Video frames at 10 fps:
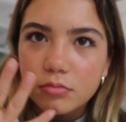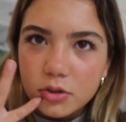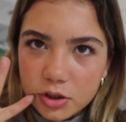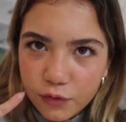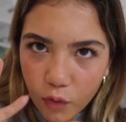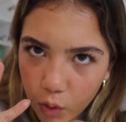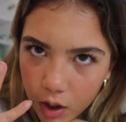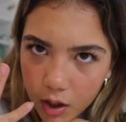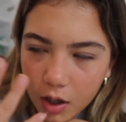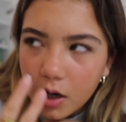just
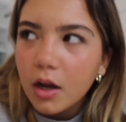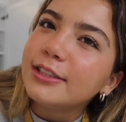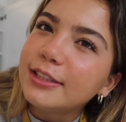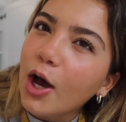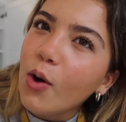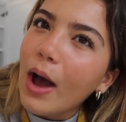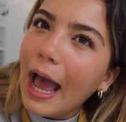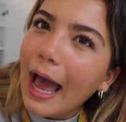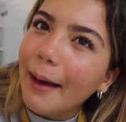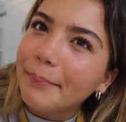4. So
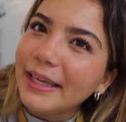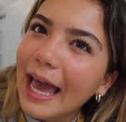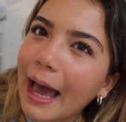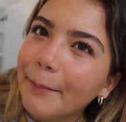happy.